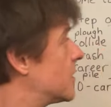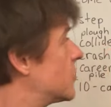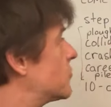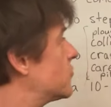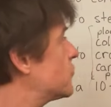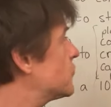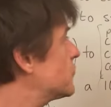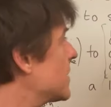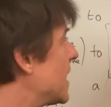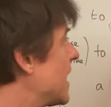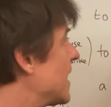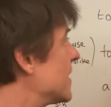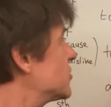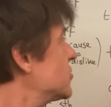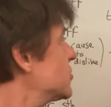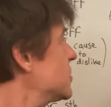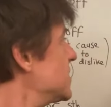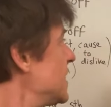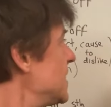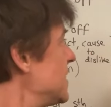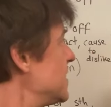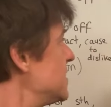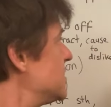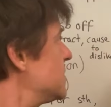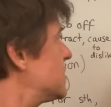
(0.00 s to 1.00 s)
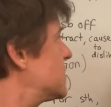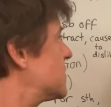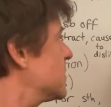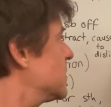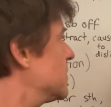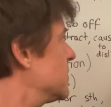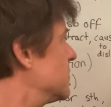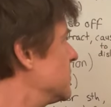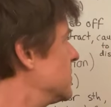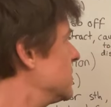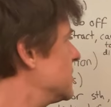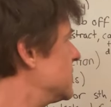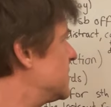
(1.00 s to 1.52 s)
crash
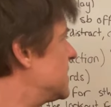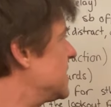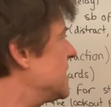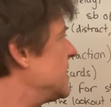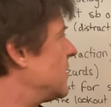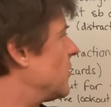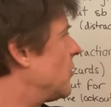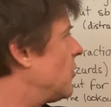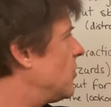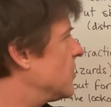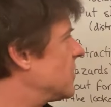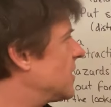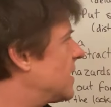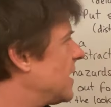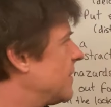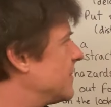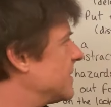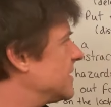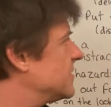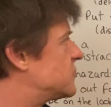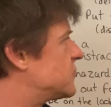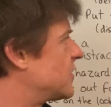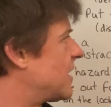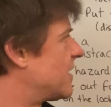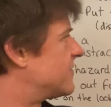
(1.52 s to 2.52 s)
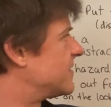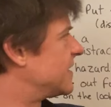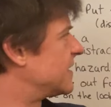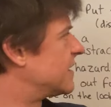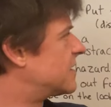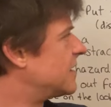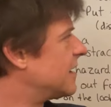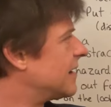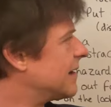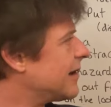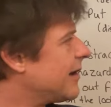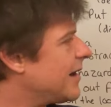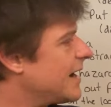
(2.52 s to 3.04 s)
into the oncoming traffic,
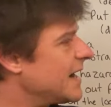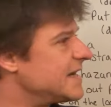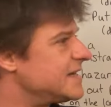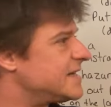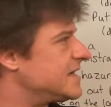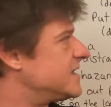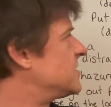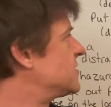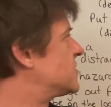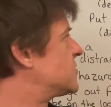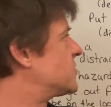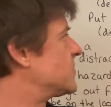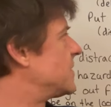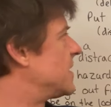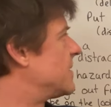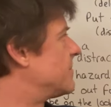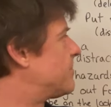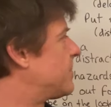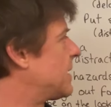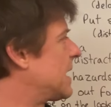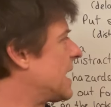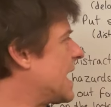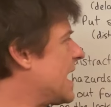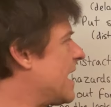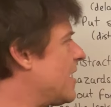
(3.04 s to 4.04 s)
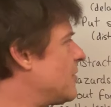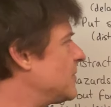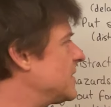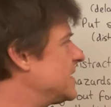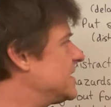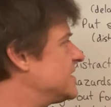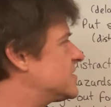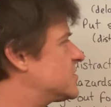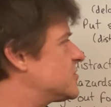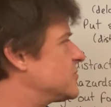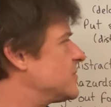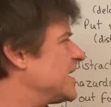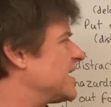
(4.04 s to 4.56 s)
collide into it, plough
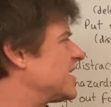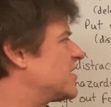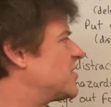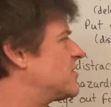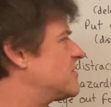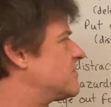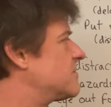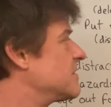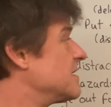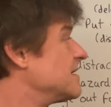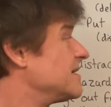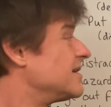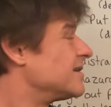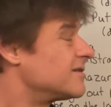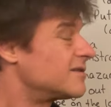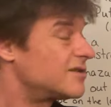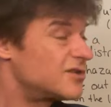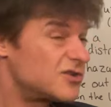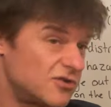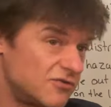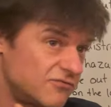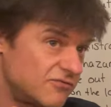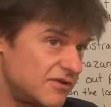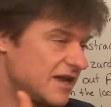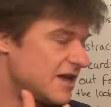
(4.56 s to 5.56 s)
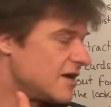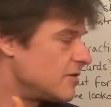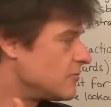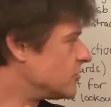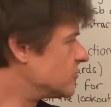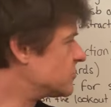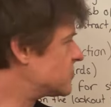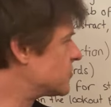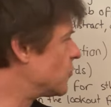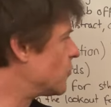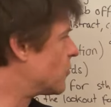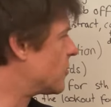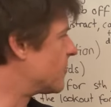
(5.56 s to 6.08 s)
into it. Career
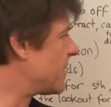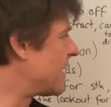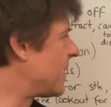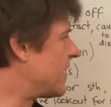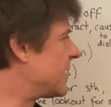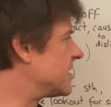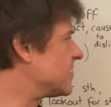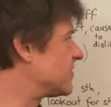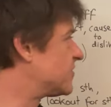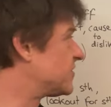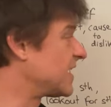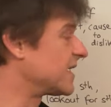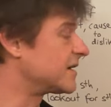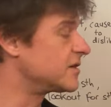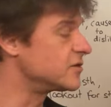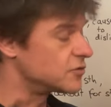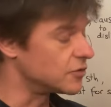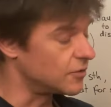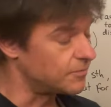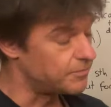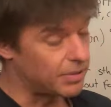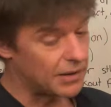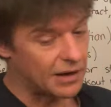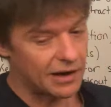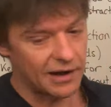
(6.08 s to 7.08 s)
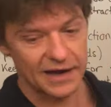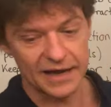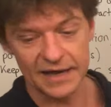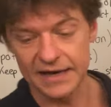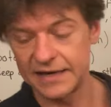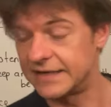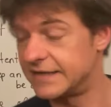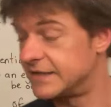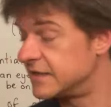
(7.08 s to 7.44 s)
we'll talk about in a second, or pile